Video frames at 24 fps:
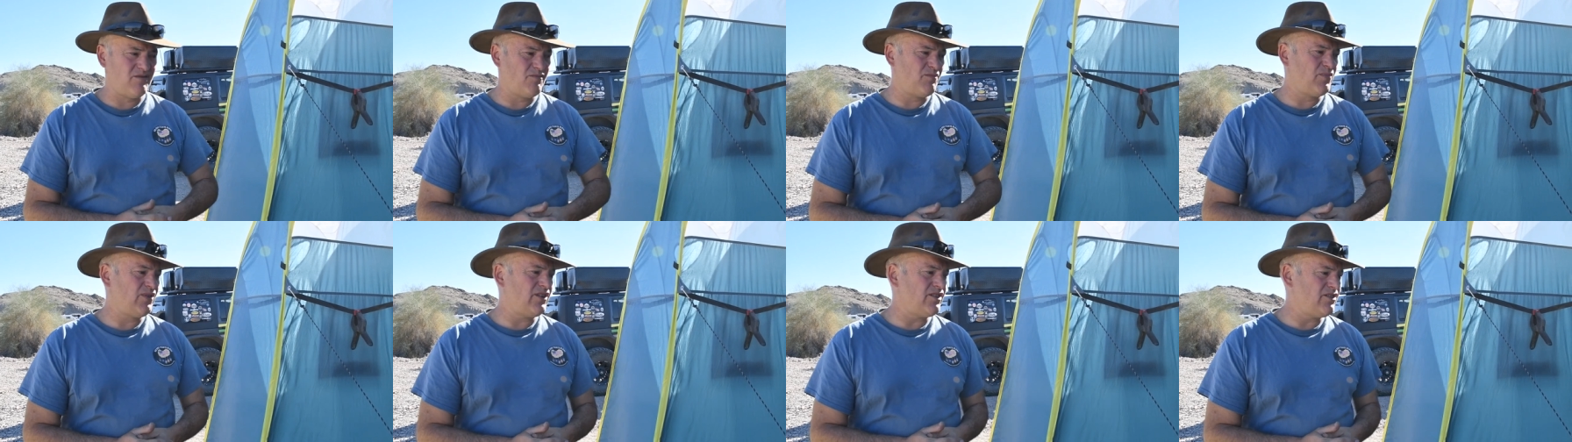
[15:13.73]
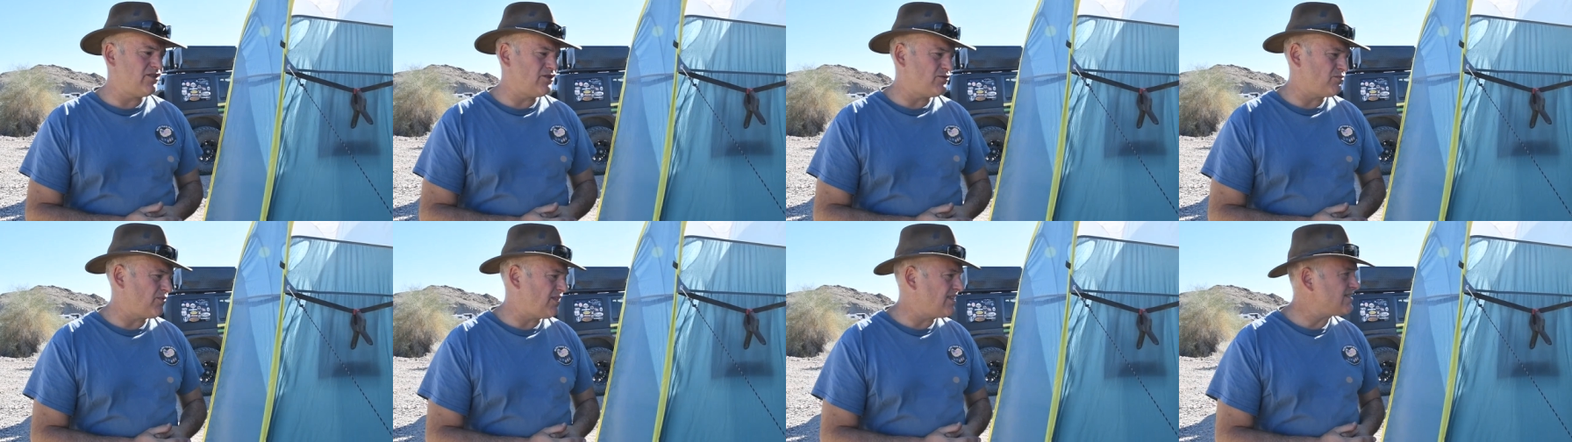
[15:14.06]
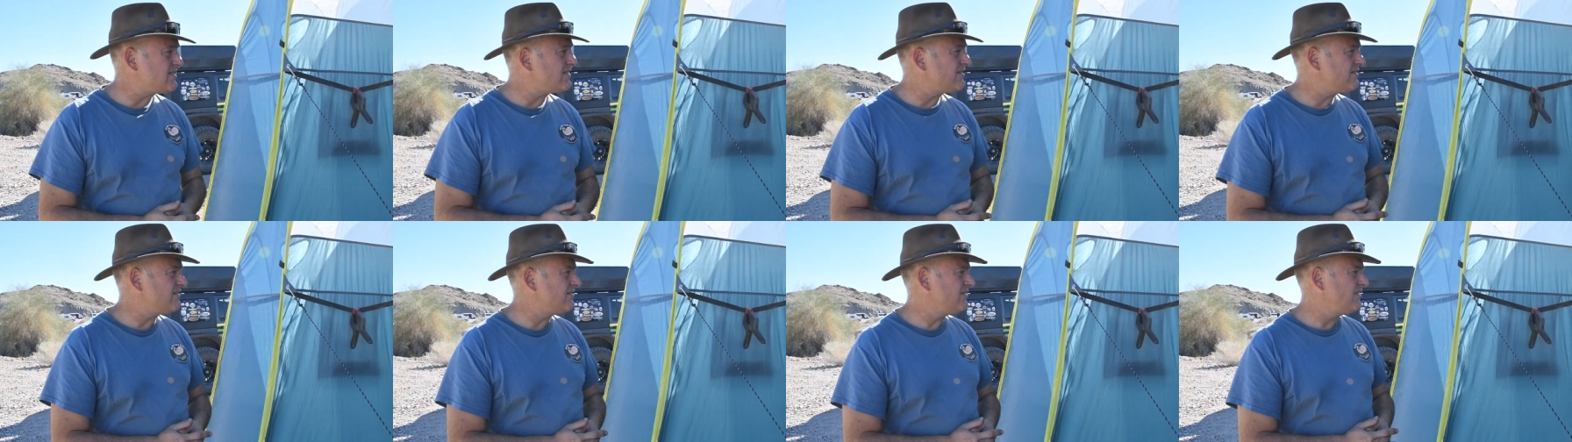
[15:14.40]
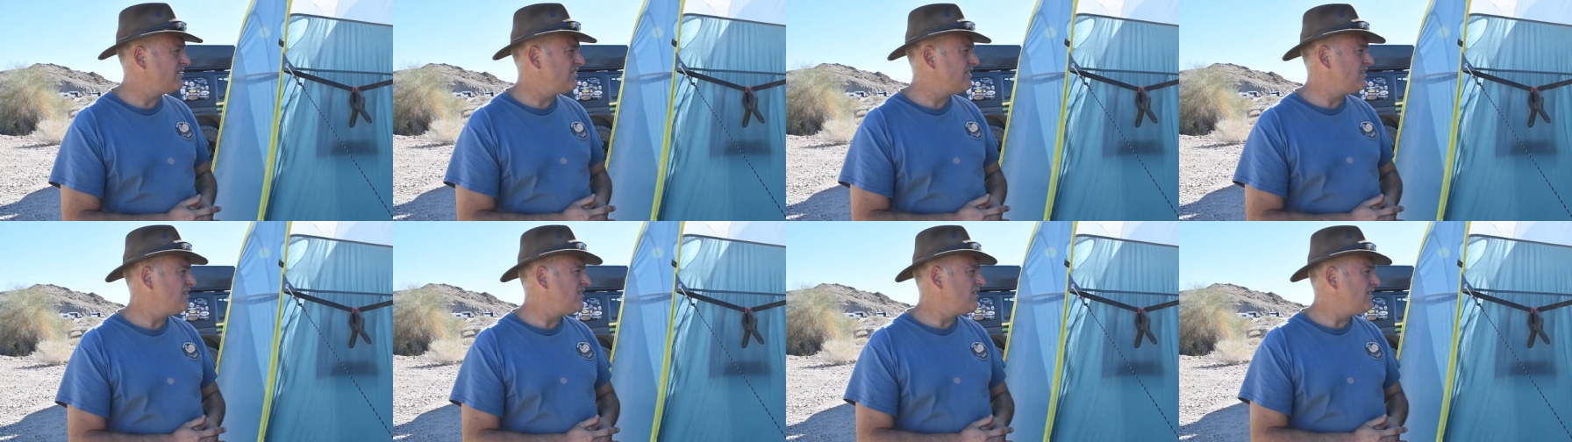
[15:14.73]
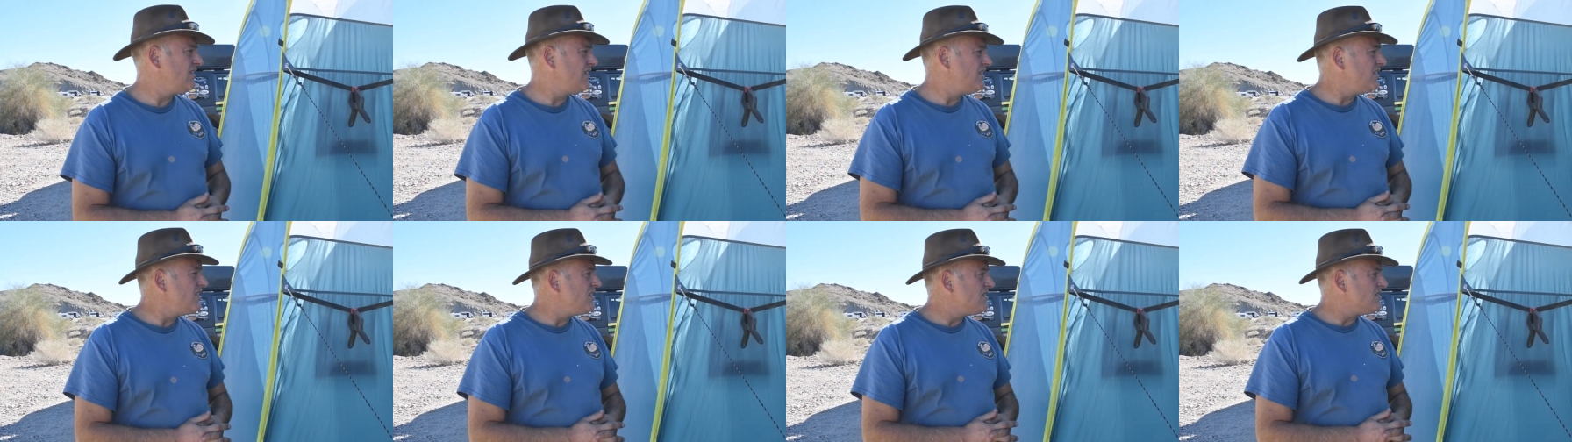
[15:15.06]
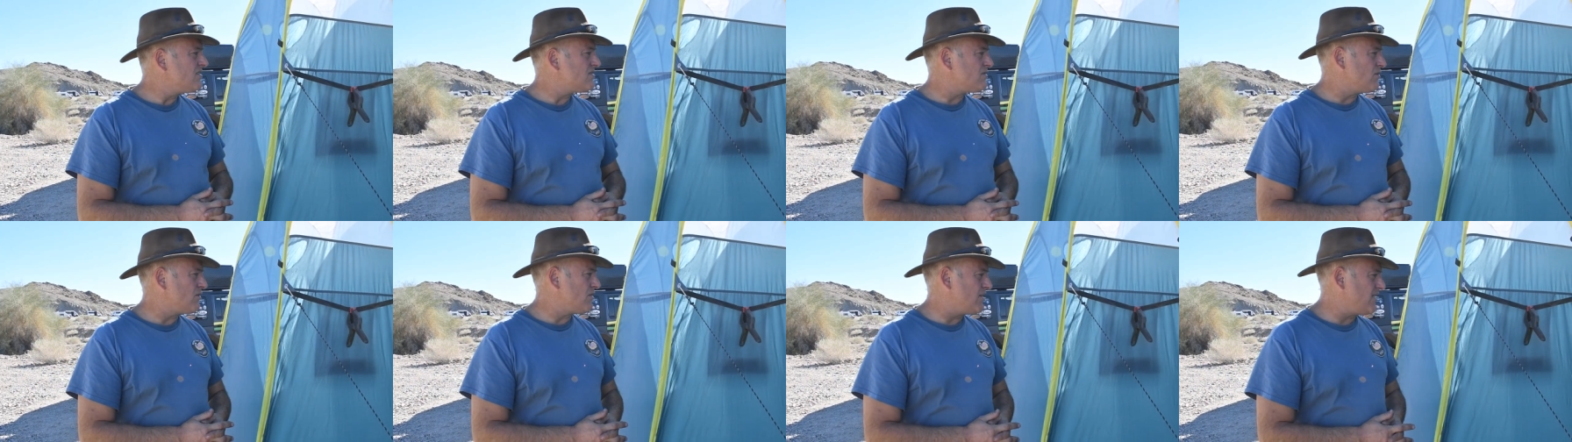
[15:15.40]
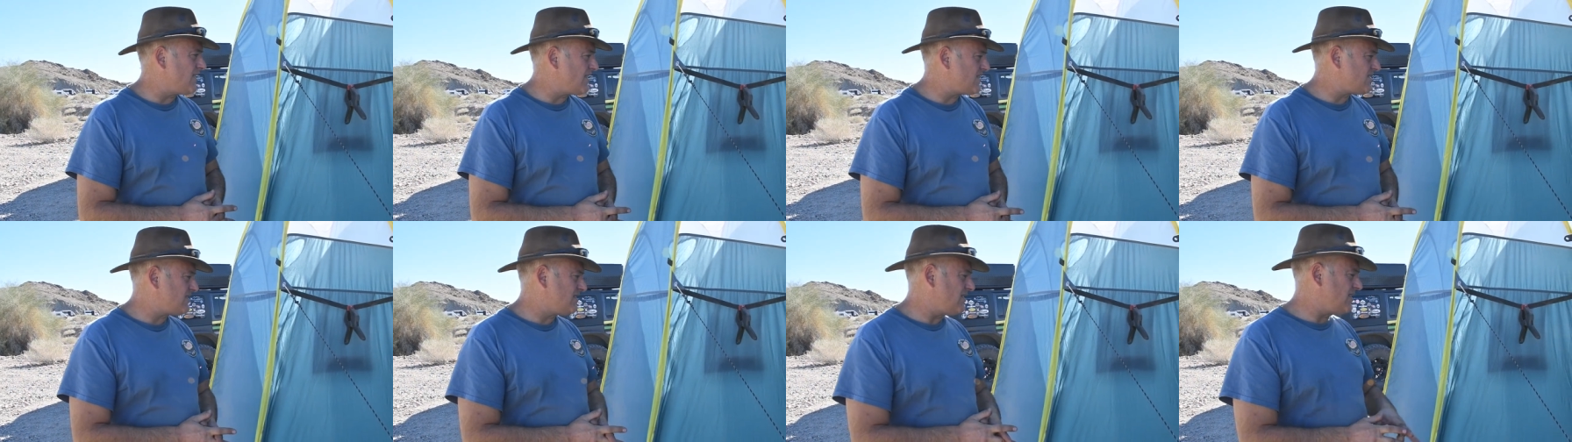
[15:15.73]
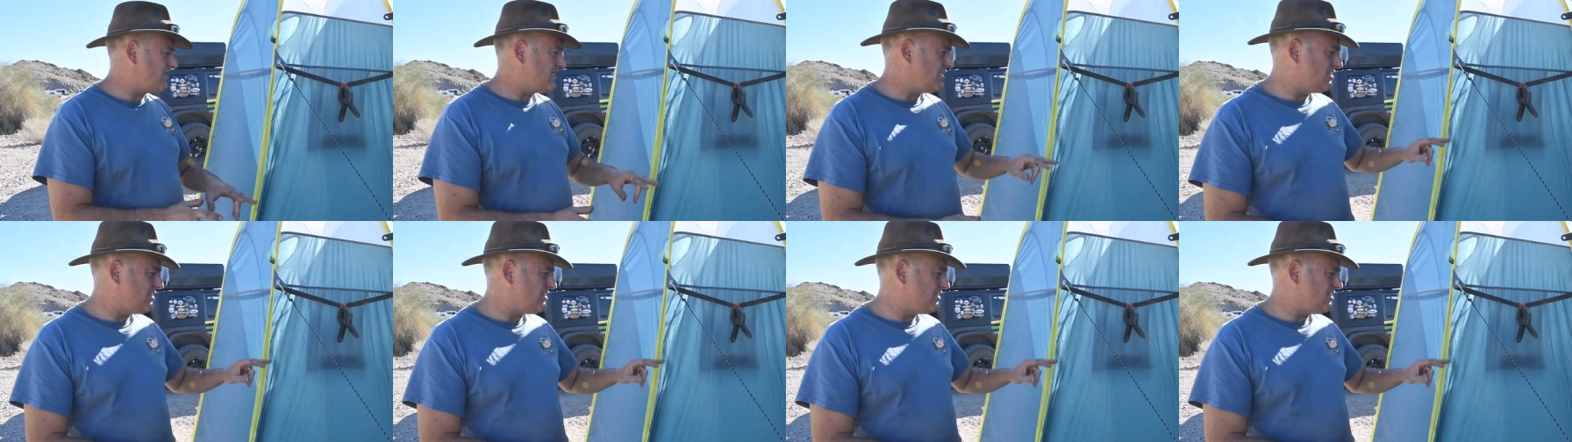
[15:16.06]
a pretty huge blessing so the next thing